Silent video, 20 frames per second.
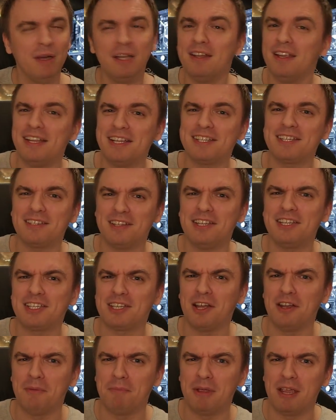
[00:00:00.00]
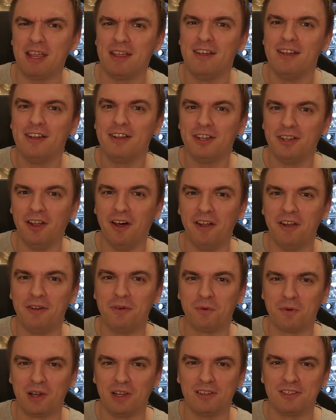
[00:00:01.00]
but it's it's gonna be
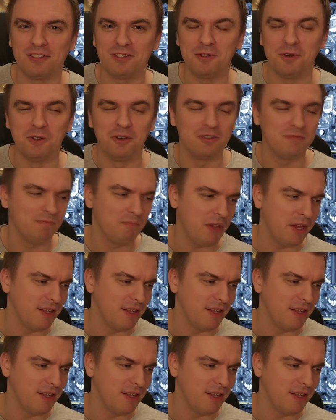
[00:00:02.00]
done real soon,